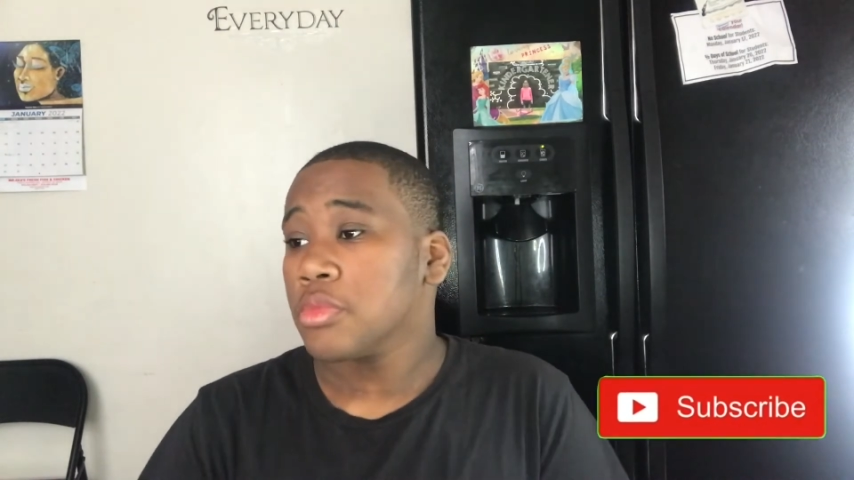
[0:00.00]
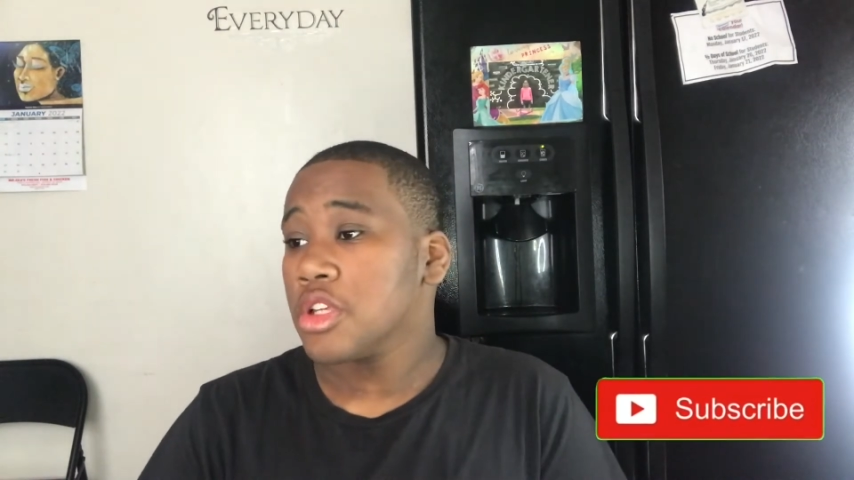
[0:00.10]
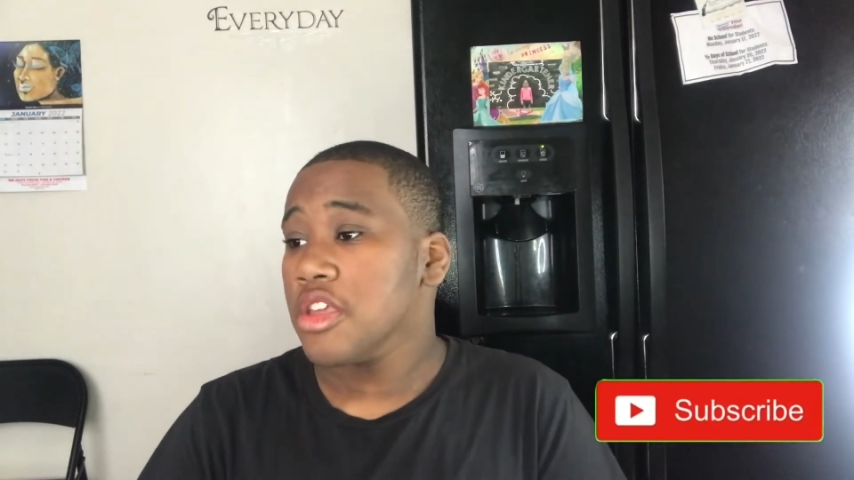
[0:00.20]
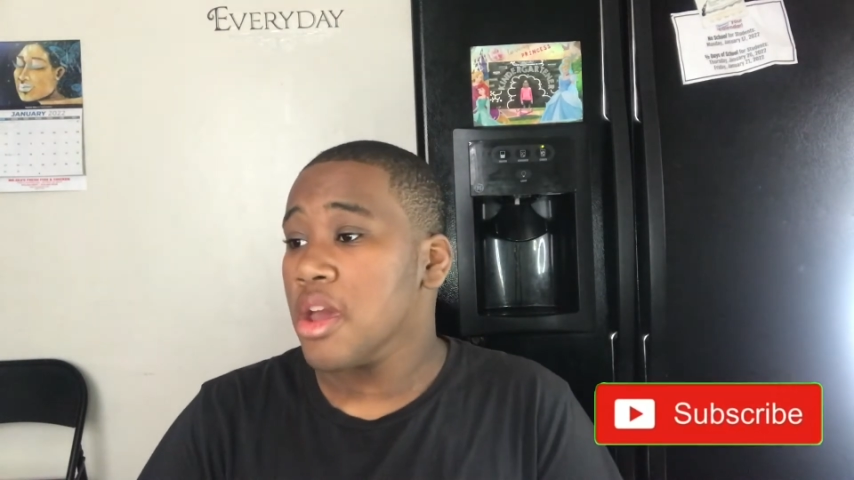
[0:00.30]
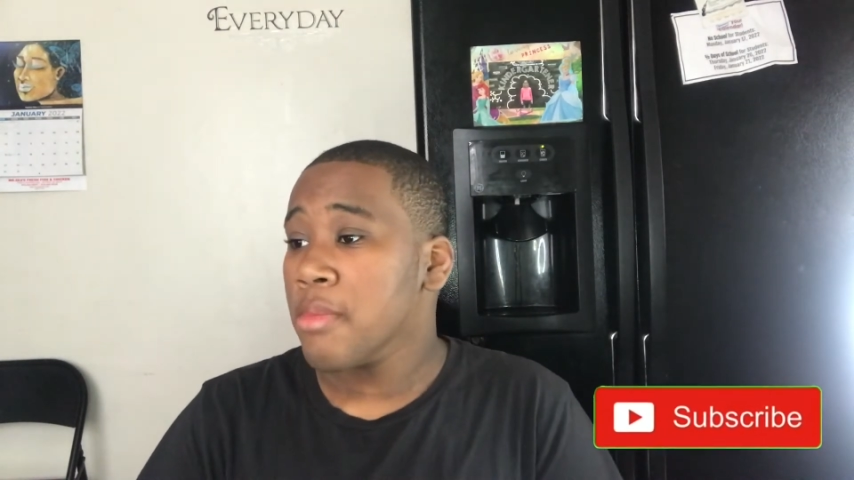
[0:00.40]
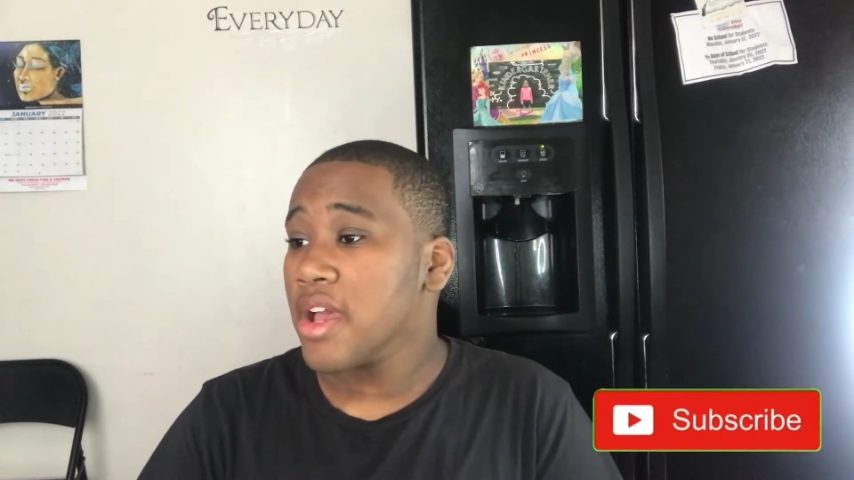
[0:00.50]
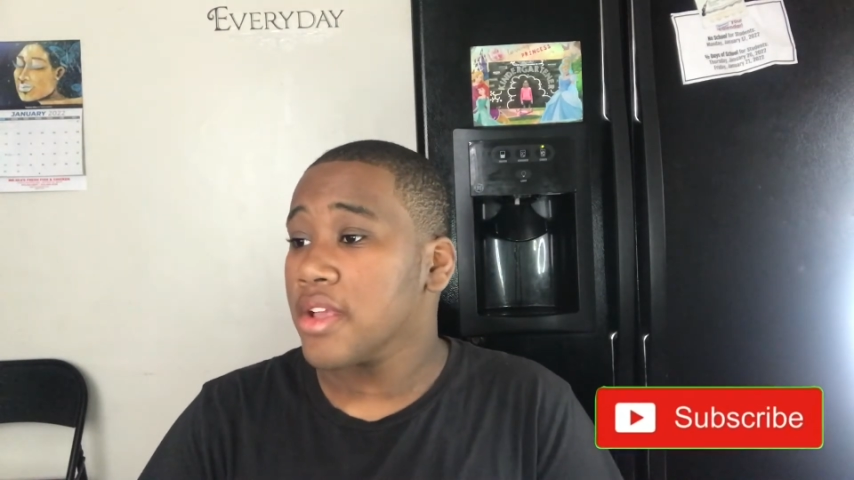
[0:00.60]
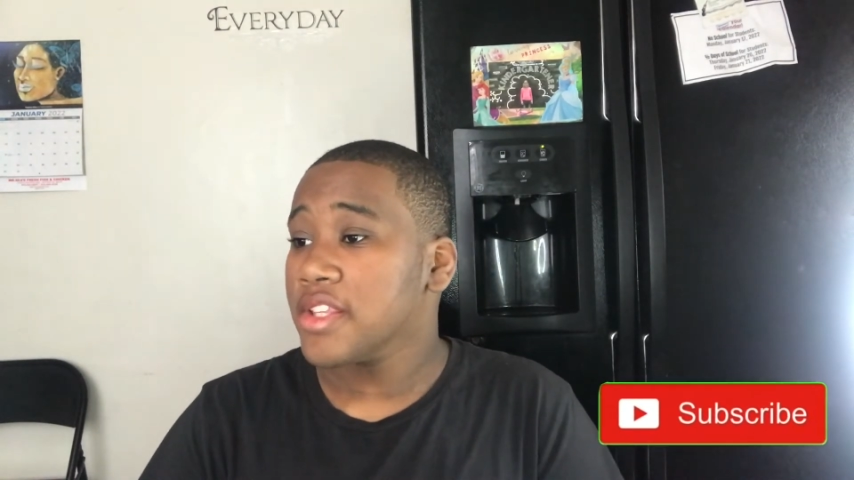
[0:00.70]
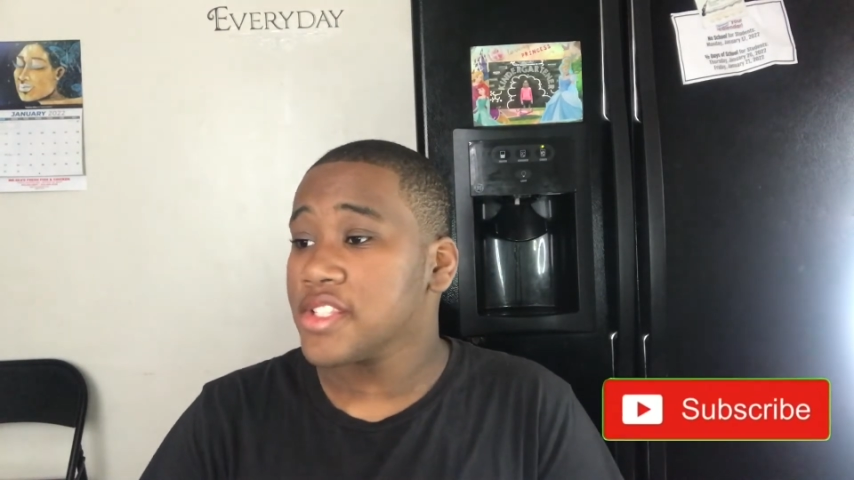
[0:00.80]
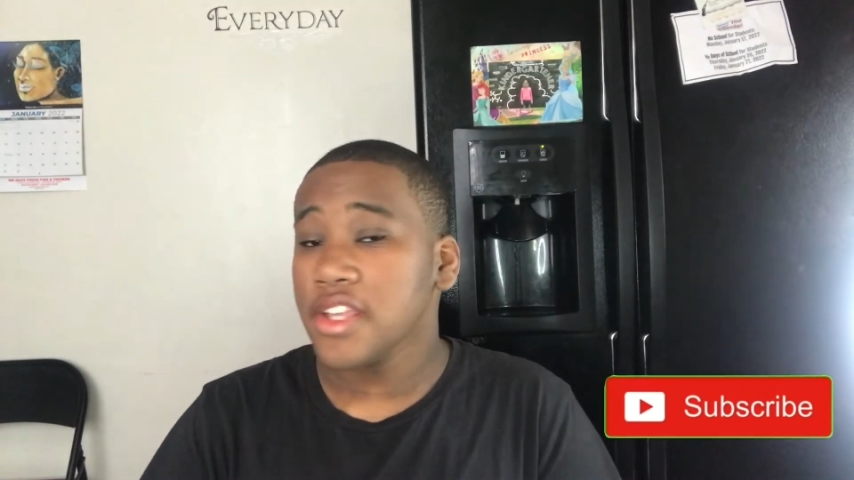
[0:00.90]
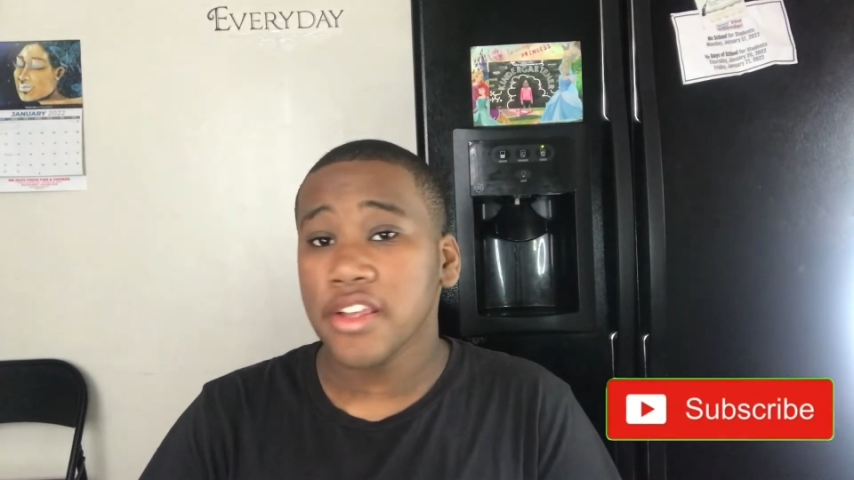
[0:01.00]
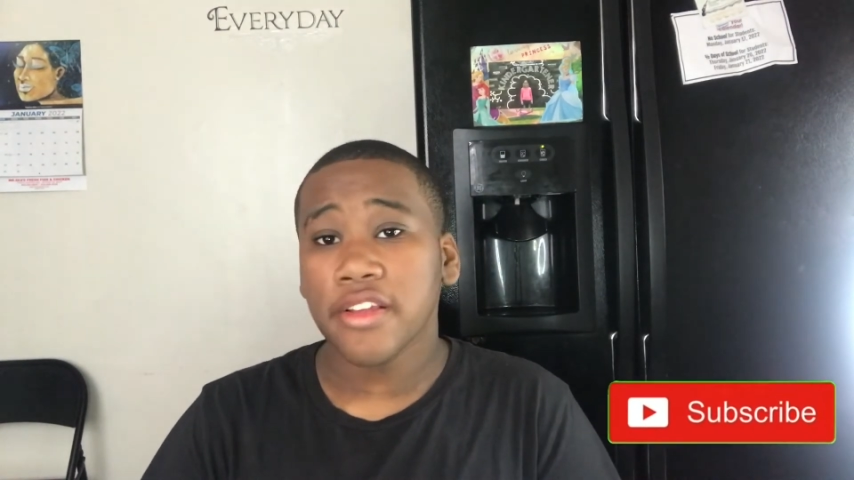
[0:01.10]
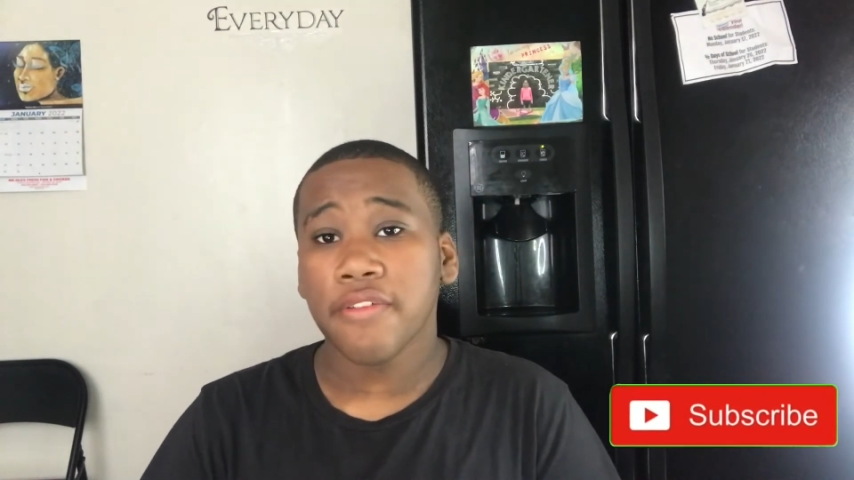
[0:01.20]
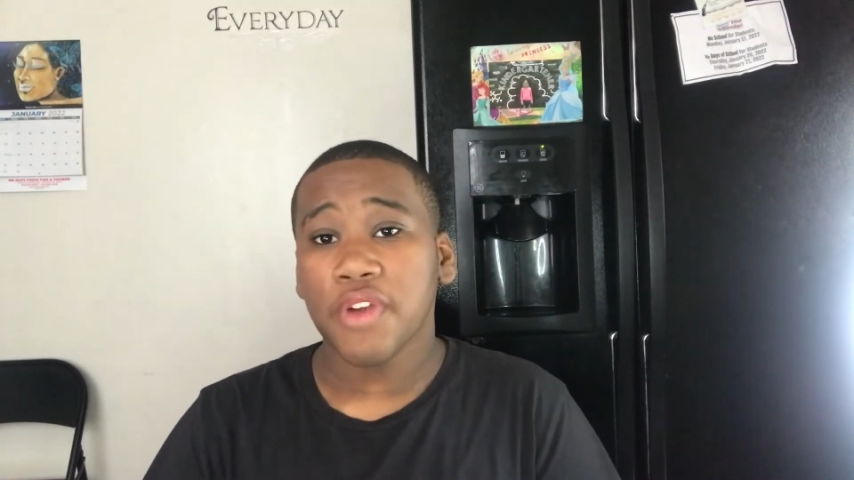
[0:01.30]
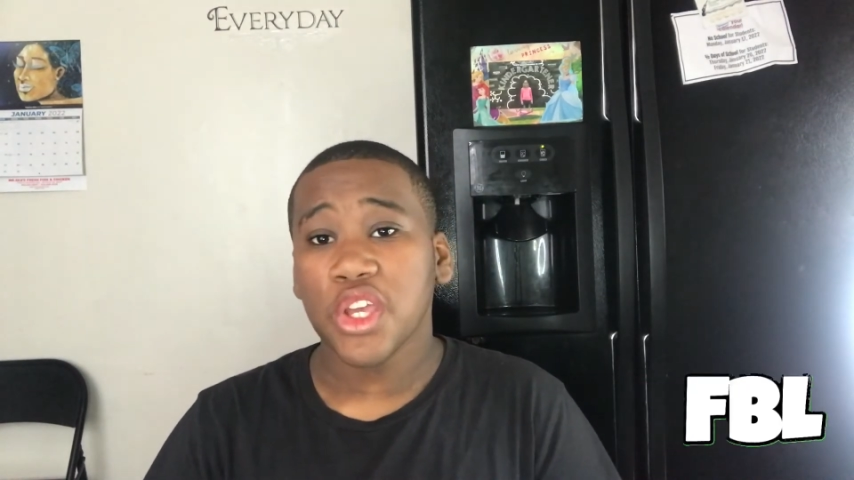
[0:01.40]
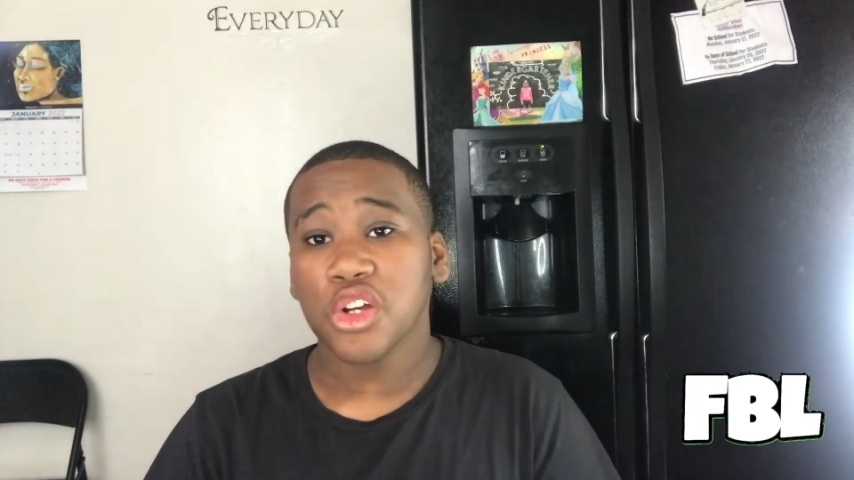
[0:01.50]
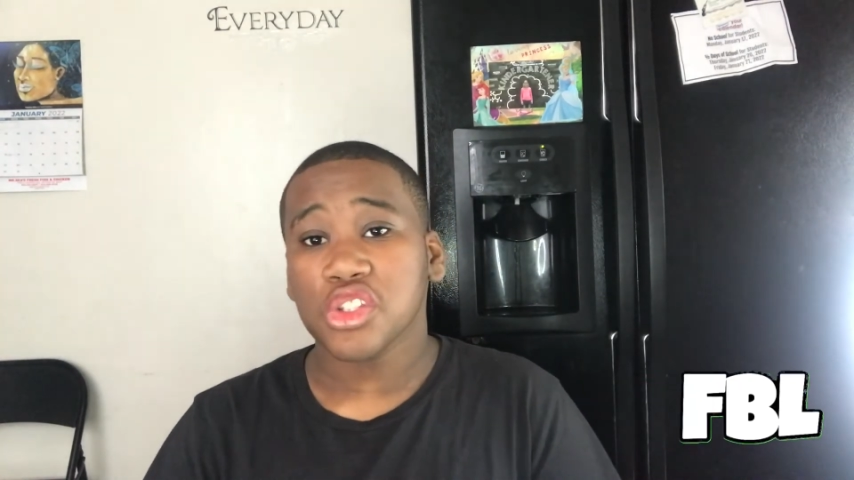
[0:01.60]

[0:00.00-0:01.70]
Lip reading: yeah, man, this is the end of the video.